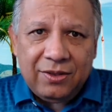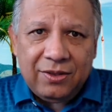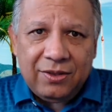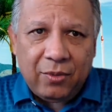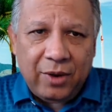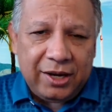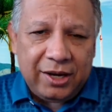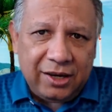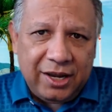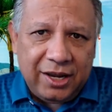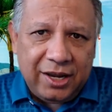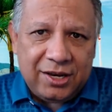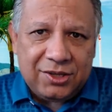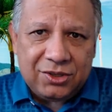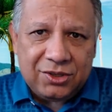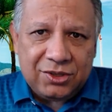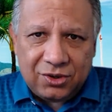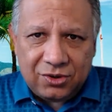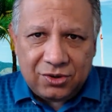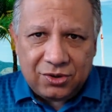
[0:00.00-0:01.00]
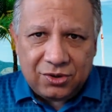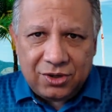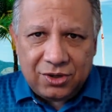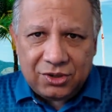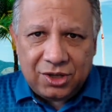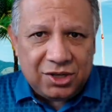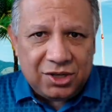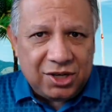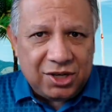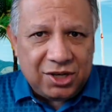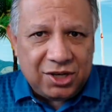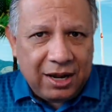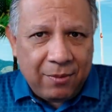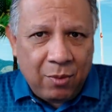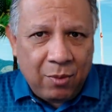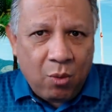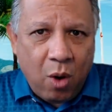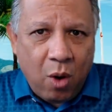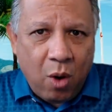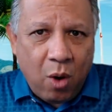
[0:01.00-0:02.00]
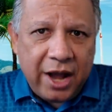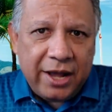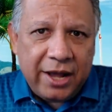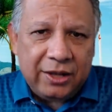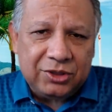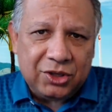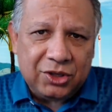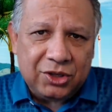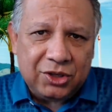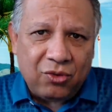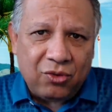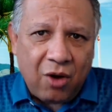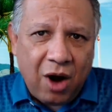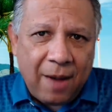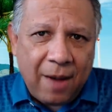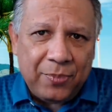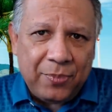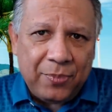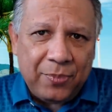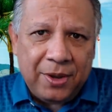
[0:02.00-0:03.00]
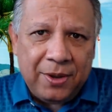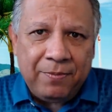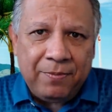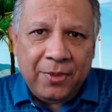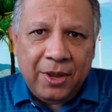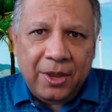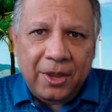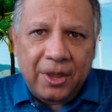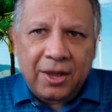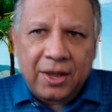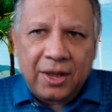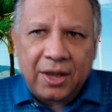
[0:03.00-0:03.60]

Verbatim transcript: The regulations are, it's going to take them a while to drop them.